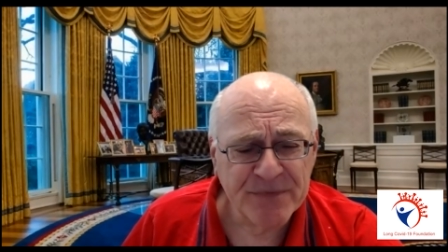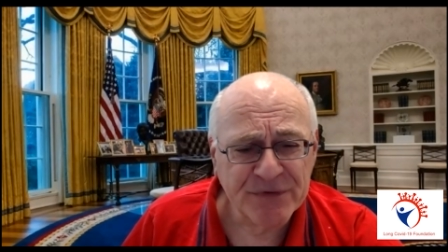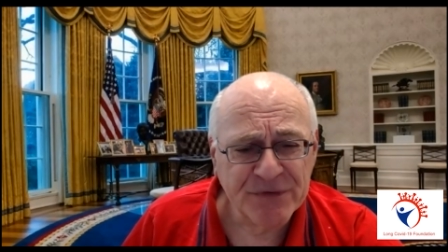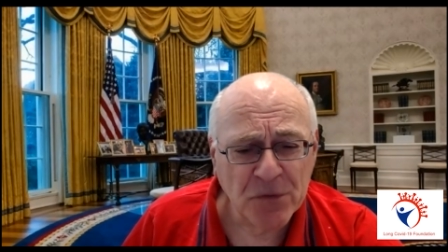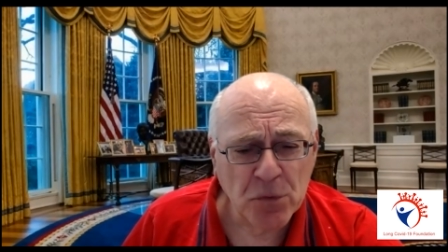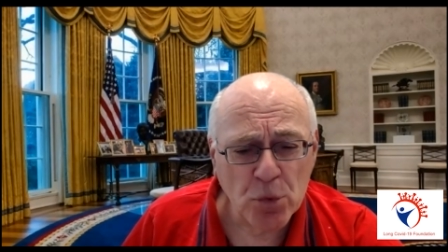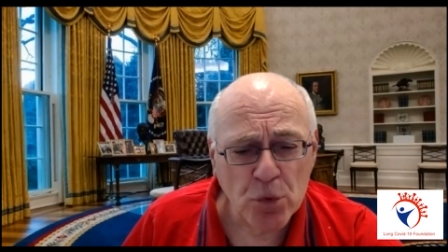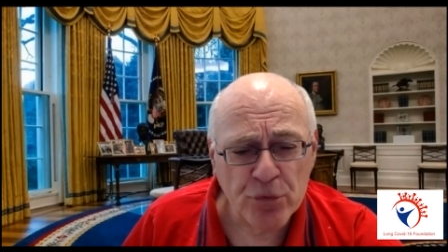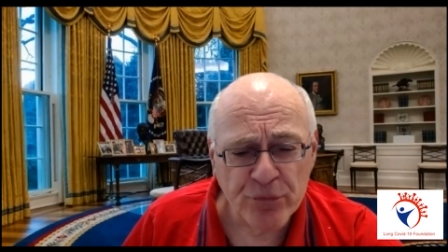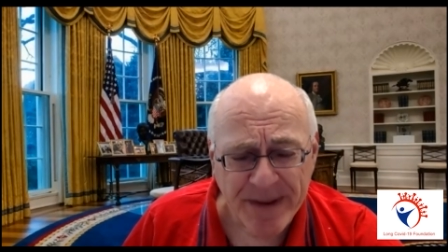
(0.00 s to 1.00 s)
So
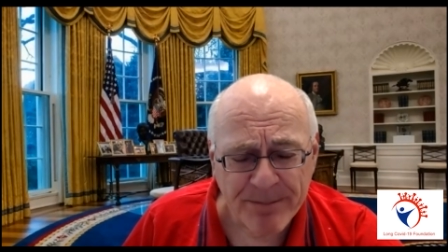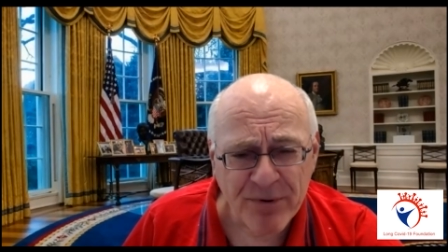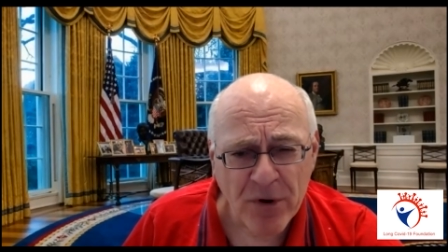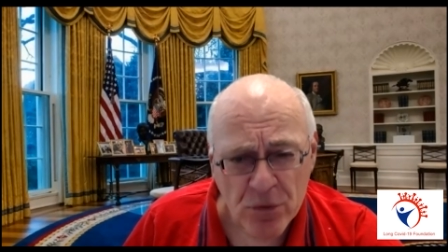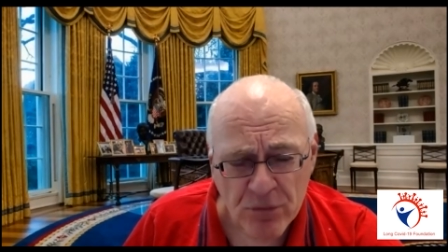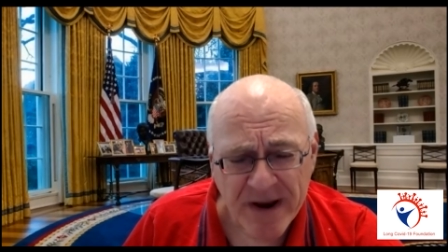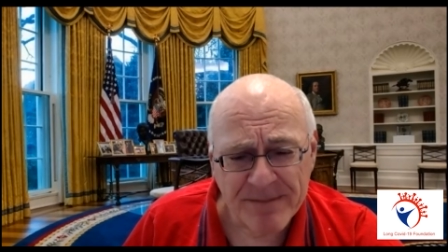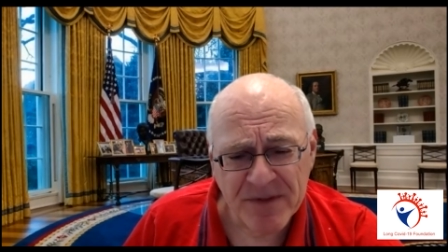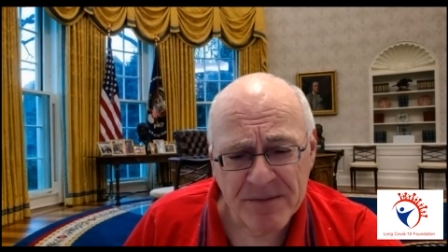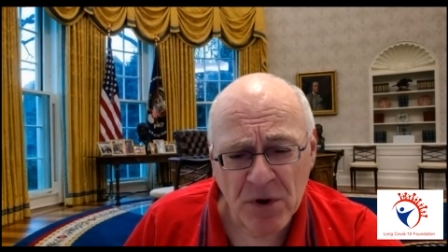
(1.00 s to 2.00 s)
we'll
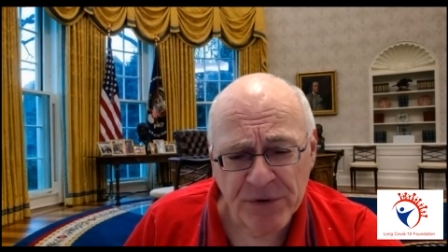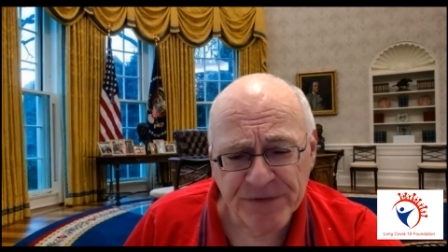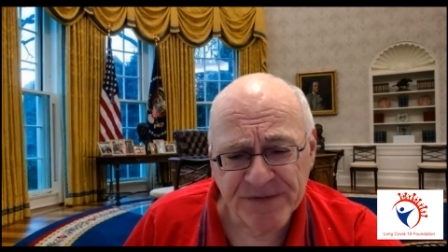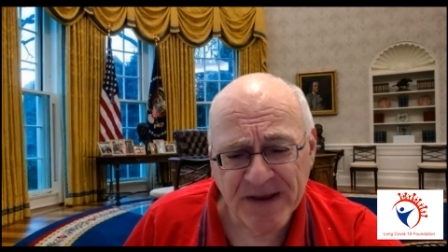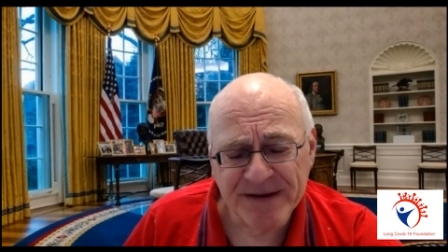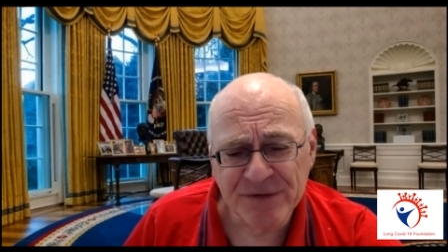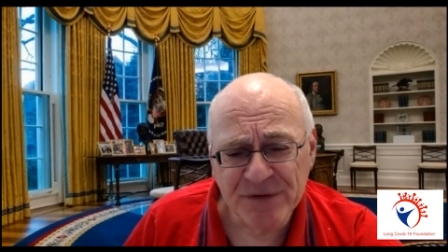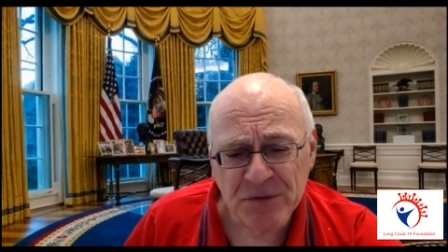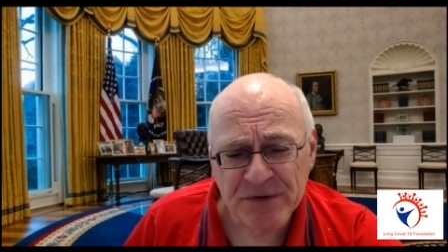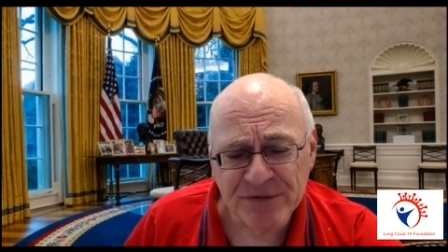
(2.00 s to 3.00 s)
reprogram the monocyte
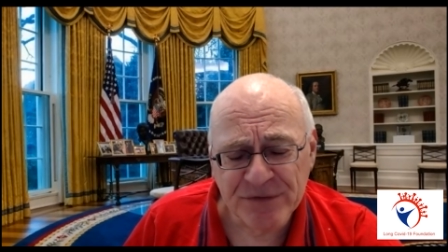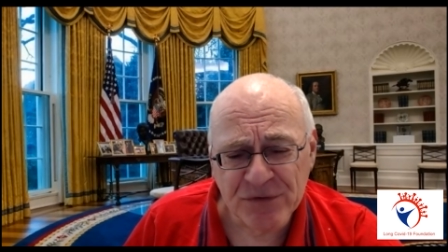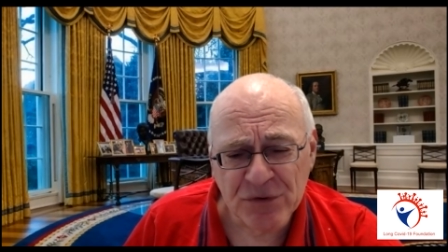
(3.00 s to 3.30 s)
so it's